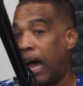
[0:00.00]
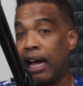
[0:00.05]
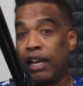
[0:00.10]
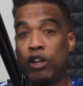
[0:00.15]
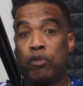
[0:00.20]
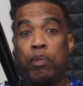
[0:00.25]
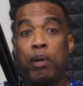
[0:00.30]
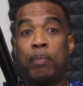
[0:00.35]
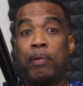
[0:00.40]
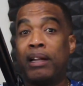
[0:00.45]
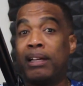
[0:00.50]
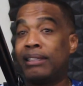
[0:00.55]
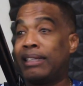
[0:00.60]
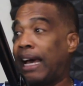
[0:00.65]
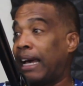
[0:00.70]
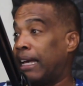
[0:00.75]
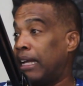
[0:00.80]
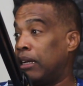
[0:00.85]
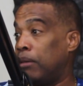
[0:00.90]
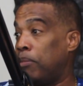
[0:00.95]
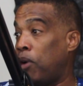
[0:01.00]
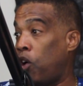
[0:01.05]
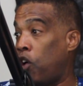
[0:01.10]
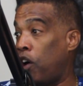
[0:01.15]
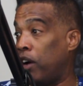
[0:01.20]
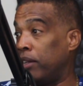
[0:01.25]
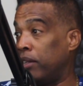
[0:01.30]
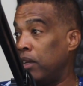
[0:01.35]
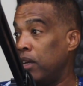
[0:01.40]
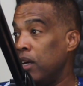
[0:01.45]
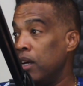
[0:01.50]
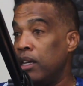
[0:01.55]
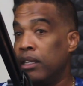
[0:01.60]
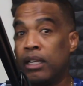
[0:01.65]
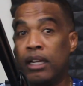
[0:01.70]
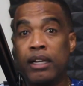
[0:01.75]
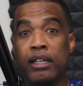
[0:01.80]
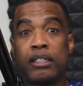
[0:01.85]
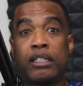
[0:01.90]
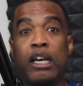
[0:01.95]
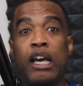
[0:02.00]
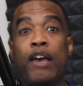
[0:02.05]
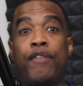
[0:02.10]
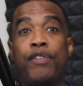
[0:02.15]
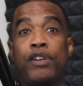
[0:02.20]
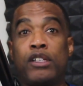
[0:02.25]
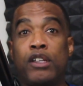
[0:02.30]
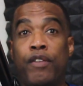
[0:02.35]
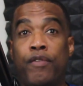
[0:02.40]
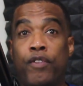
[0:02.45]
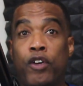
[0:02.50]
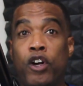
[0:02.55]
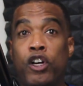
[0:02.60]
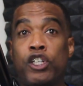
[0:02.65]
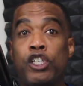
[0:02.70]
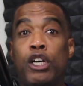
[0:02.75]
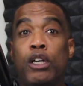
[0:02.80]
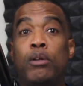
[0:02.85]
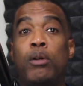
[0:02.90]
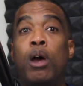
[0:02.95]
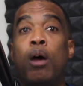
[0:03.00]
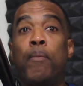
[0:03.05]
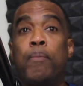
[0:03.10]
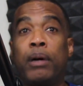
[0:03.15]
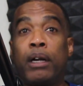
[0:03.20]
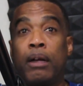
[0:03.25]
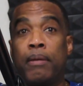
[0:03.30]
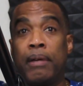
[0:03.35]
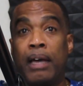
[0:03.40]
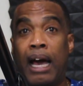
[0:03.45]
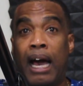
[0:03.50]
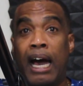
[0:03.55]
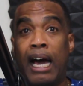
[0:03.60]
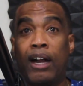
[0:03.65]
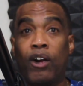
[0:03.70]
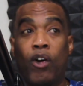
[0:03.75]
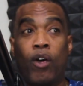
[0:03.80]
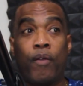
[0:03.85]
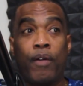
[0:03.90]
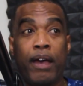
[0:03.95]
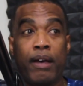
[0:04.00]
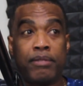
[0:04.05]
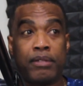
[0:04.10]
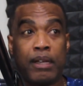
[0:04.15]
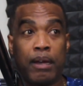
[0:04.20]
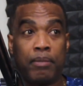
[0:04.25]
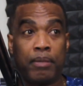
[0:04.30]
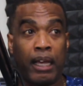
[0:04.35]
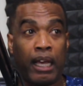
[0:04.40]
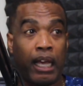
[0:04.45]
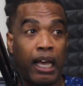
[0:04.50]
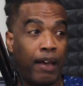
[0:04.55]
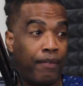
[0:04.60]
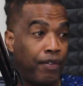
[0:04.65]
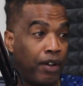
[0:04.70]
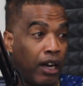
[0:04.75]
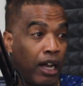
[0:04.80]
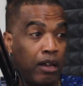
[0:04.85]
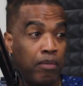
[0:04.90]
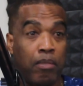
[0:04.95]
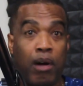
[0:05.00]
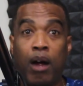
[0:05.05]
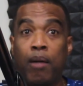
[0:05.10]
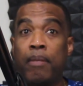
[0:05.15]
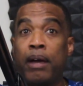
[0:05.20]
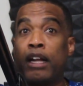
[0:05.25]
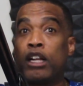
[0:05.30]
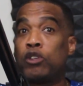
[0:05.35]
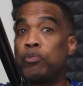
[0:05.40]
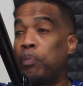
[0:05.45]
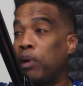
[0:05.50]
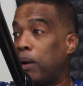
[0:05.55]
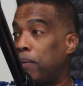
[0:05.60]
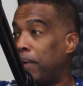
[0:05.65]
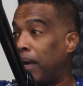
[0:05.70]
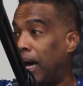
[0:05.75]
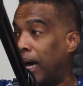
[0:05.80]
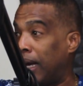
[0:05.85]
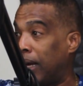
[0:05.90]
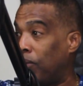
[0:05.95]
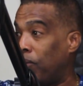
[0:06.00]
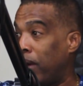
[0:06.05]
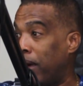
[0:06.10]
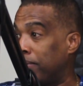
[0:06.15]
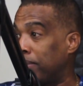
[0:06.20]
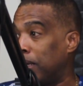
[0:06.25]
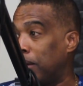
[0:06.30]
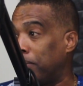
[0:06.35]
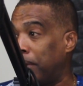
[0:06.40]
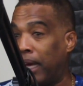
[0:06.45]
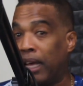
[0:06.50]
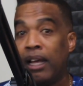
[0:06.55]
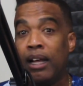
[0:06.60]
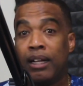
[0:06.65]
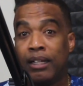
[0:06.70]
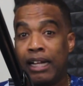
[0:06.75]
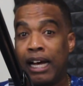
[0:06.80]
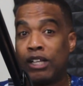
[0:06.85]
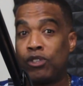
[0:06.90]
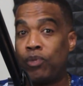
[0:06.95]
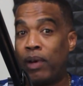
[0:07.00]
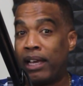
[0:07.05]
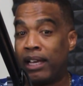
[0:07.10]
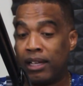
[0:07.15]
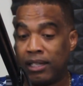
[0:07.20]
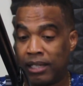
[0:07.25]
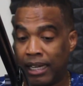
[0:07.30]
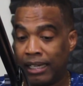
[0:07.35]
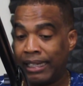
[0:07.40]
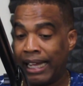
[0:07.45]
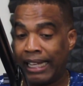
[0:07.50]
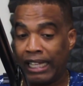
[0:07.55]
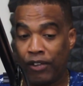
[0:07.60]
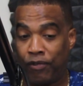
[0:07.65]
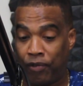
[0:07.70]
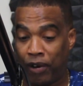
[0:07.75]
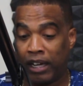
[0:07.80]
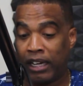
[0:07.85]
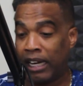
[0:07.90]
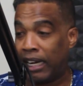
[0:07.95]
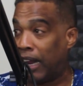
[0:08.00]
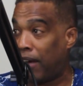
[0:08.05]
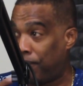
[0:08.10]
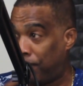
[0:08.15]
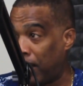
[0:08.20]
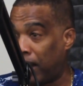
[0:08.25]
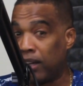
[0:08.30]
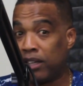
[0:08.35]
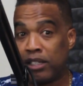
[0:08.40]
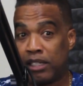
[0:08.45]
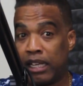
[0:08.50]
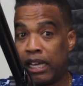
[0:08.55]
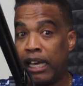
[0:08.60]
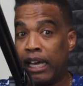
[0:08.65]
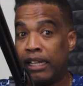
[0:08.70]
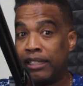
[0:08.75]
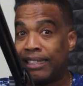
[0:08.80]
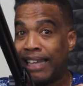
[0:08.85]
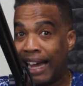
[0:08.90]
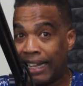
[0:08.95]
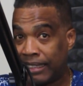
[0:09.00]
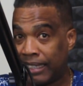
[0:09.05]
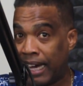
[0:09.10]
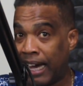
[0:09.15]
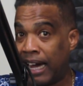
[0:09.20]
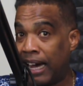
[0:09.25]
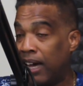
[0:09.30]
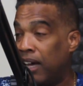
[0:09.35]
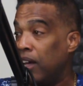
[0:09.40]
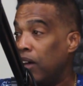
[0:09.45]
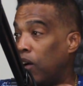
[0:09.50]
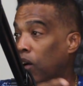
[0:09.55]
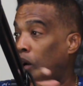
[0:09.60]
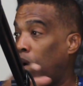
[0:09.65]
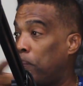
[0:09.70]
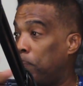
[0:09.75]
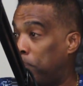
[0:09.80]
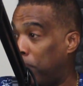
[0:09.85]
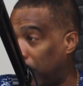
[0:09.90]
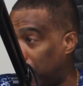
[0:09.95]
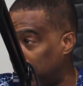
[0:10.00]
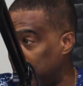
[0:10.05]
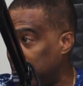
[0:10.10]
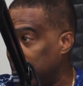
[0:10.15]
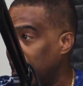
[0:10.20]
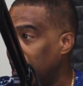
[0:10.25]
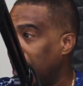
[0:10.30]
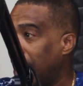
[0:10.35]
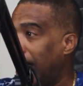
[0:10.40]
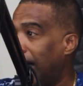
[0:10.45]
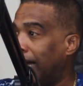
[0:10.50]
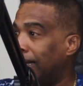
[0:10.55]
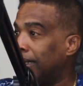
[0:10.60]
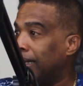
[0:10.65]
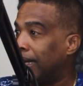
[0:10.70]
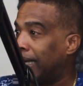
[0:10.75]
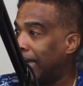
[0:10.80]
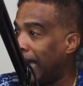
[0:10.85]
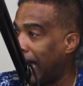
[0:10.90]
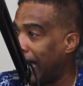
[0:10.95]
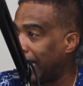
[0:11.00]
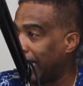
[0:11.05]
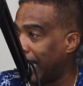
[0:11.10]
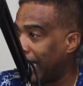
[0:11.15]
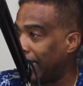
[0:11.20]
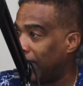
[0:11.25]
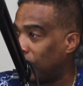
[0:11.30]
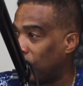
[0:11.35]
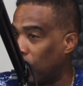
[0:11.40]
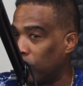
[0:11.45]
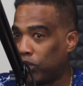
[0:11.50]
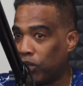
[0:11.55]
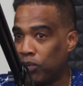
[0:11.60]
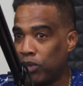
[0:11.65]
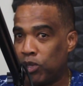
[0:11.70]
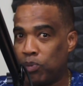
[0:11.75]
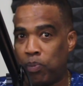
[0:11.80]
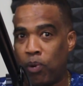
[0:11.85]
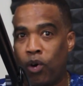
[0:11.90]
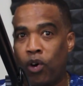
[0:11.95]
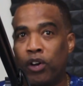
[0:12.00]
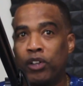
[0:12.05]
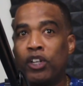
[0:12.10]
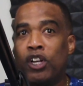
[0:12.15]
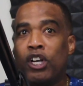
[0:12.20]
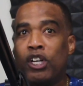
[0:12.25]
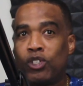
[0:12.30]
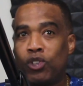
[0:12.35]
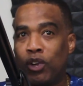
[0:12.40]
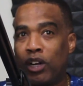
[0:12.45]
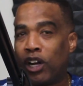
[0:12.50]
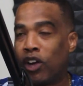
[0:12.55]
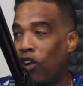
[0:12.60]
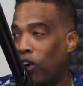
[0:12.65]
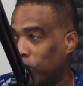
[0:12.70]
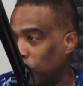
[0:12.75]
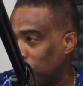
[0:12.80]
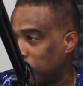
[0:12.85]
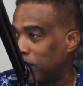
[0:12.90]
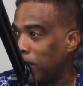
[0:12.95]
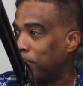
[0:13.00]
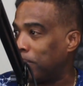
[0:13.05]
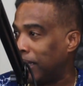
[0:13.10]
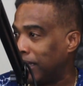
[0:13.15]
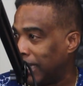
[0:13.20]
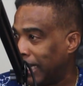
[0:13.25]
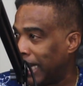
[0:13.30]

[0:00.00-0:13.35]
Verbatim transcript: and the people ain't taking them on, they just say if you're a virgin, put up your hand or wave something. If you like Barbados, put up your hand and wave something. That's when you just identify that them fellas singing tata or pup and they can't get the crowd to respond, so they gotta do something